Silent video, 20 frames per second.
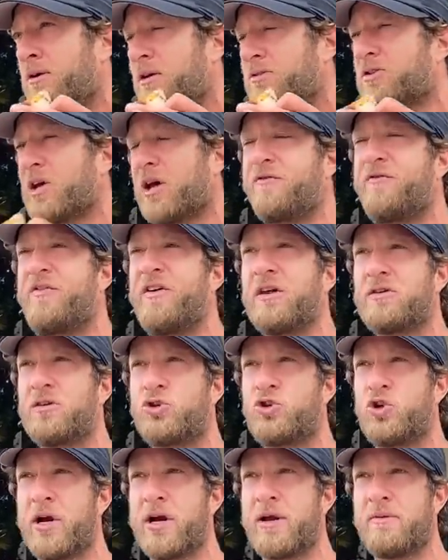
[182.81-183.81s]
It's like Field of
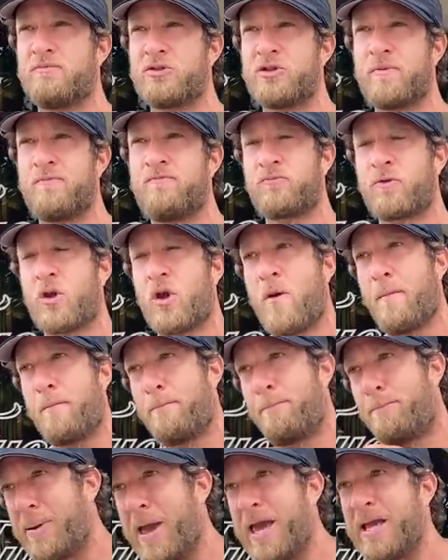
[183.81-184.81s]
Dreams.
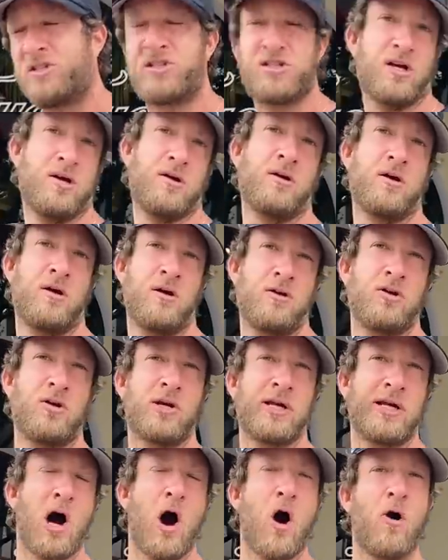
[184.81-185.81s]
Pizza. You
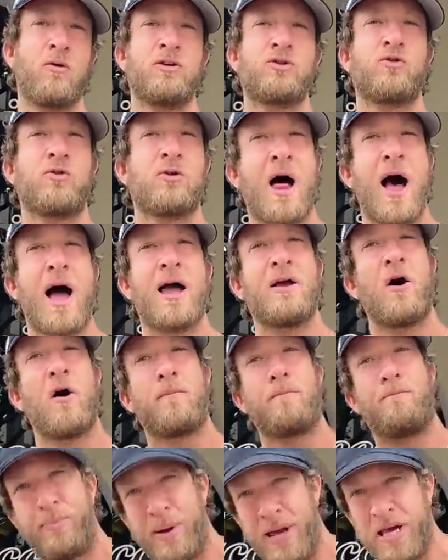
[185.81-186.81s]
can always rely
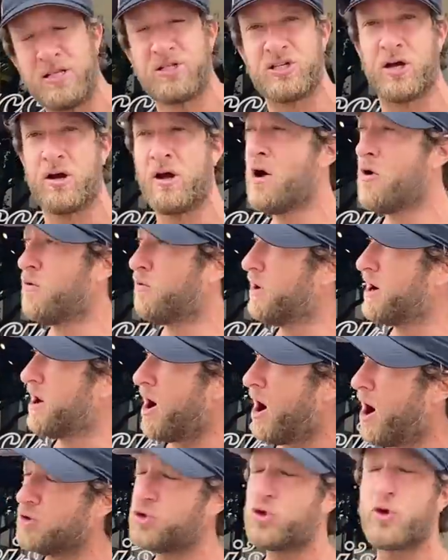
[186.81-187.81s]
on pizza. When
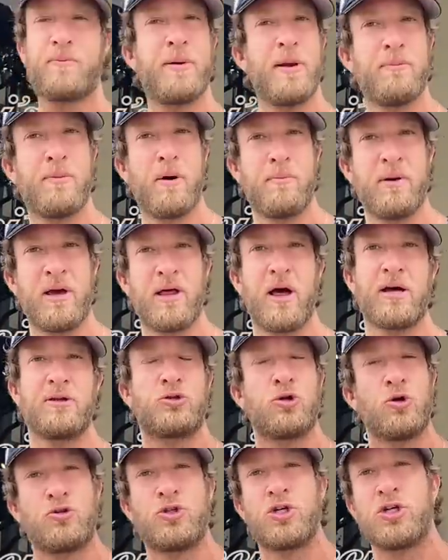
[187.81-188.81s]
100 people be like,
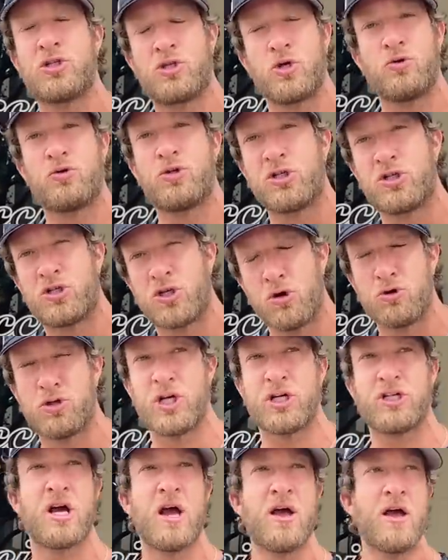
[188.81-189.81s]
Tucci's, Tucci,
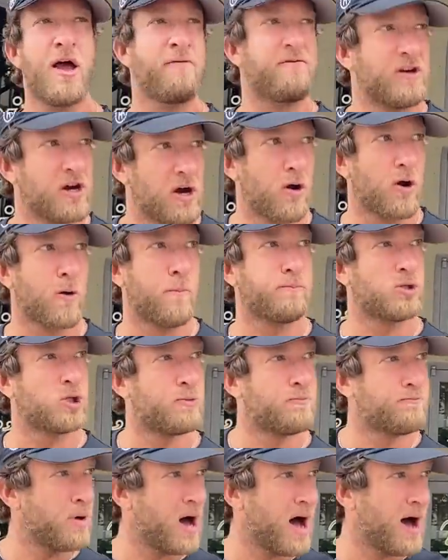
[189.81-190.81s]
Tucci's, if you go to
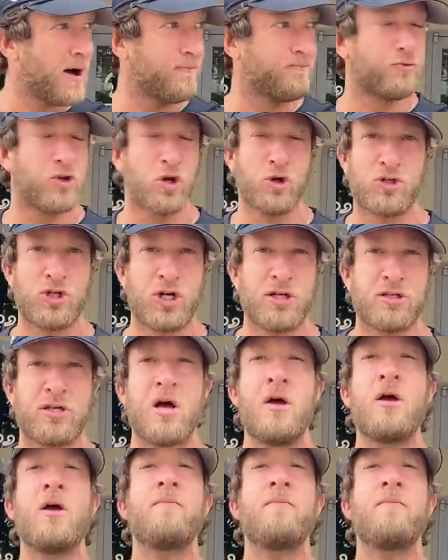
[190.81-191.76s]
Tucci's,